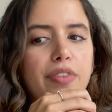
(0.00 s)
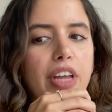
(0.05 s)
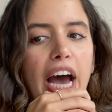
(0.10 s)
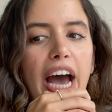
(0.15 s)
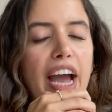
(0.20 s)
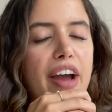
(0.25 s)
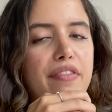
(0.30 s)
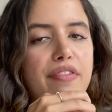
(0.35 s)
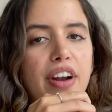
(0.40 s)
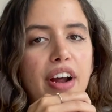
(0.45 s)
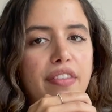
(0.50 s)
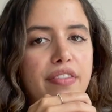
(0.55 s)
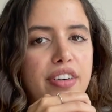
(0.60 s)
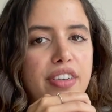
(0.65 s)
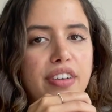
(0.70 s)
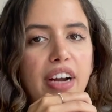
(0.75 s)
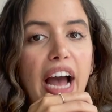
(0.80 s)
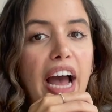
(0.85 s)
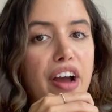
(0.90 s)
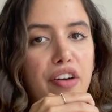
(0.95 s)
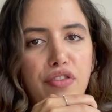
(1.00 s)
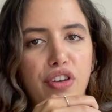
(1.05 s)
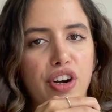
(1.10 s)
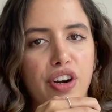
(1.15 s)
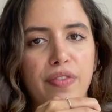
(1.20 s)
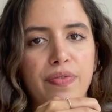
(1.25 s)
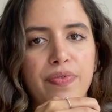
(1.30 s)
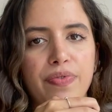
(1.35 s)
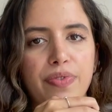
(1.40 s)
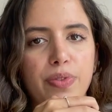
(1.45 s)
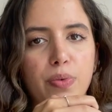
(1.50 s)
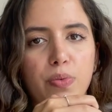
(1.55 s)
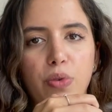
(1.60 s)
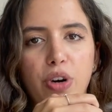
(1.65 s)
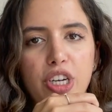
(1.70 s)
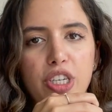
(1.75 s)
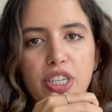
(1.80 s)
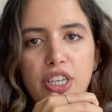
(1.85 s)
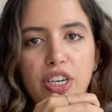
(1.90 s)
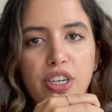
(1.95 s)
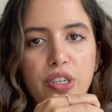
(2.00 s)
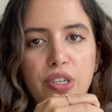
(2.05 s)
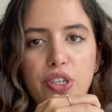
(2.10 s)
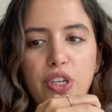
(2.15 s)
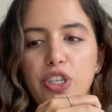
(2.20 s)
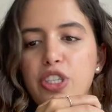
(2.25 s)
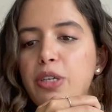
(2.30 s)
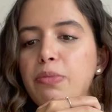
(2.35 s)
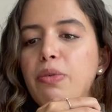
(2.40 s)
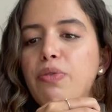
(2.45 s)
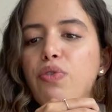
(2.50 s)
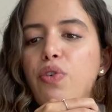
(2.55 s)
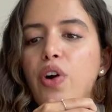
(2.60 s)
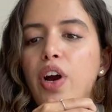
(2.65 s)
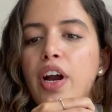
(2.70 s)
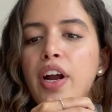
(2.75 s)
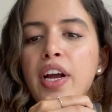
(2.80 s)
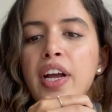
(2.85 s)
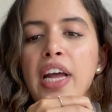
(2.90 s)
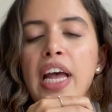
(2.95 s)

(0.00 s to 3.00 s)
I have never ever worked in consulting before,